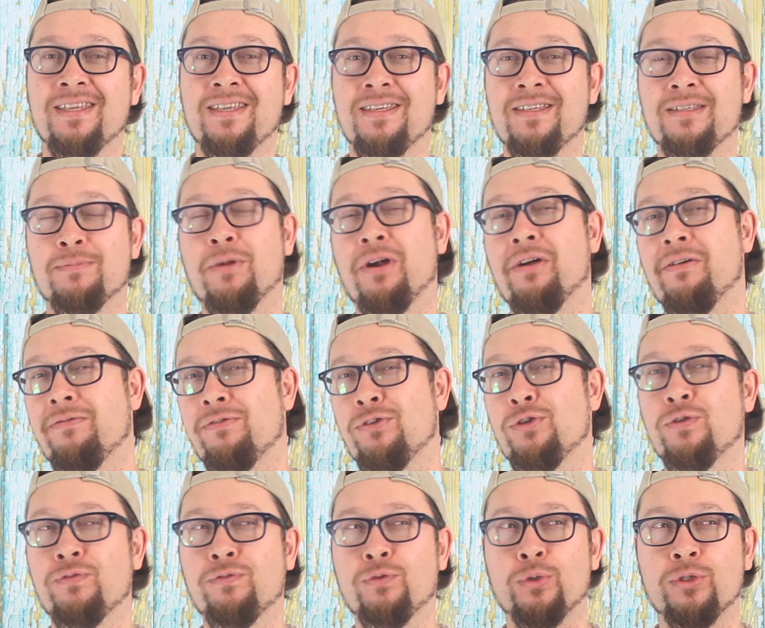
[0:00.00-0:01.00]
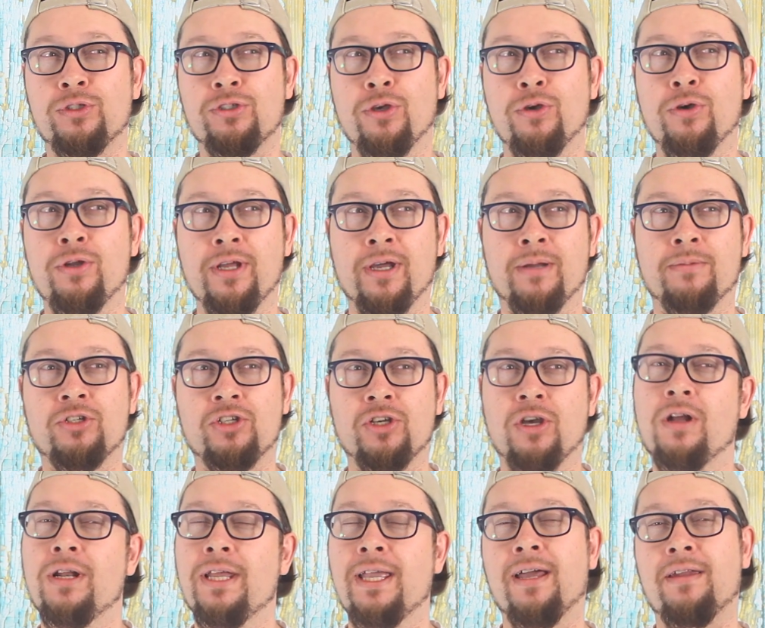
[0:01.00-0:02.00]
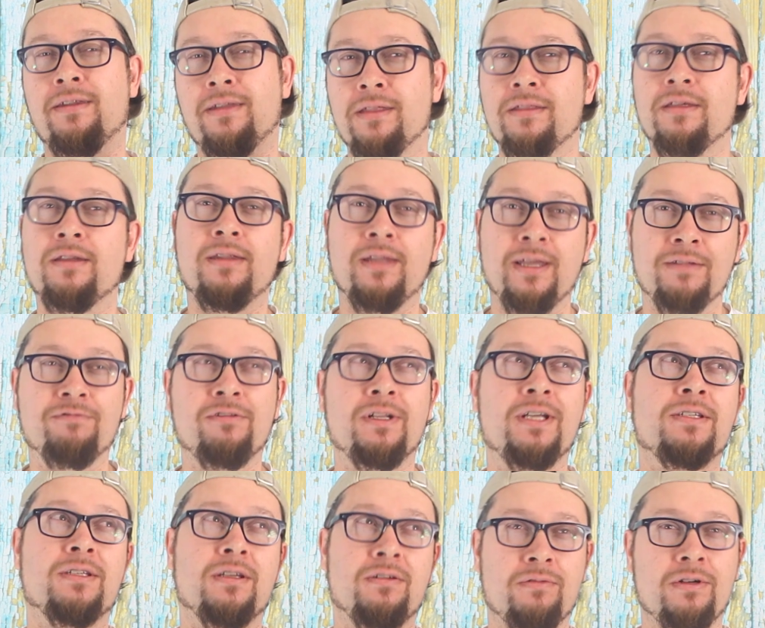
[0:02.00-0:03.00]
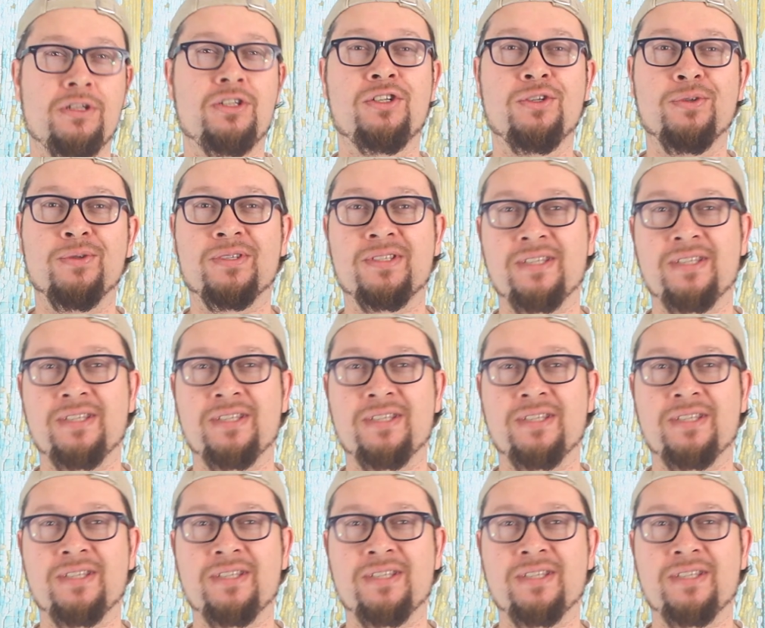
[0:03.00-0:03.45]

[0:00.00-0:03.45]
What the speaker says: is my review for Turn Up Charlie, another Netflix original